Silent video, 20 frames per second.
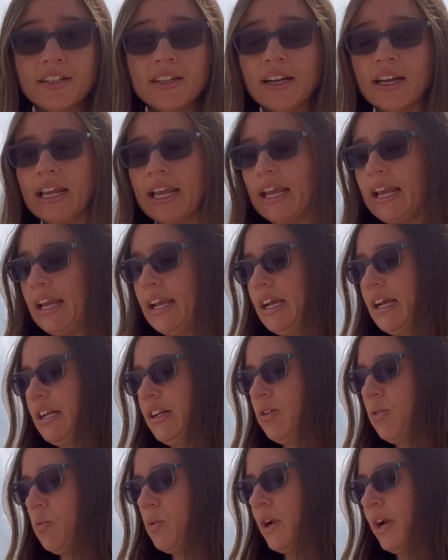and
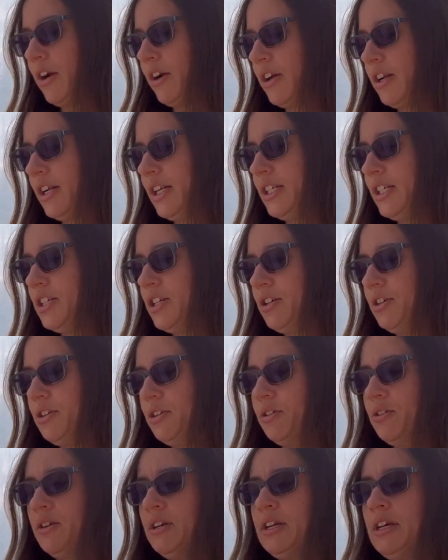we are going
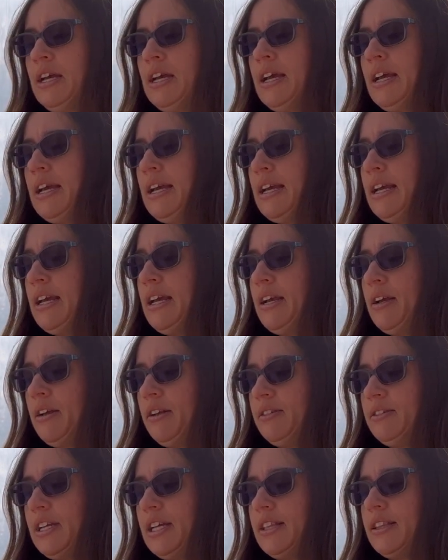to
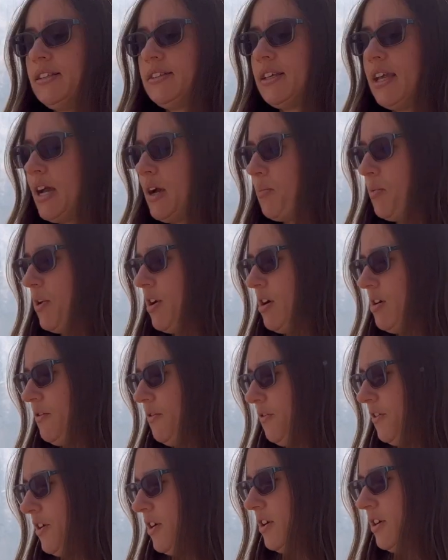take this cap off.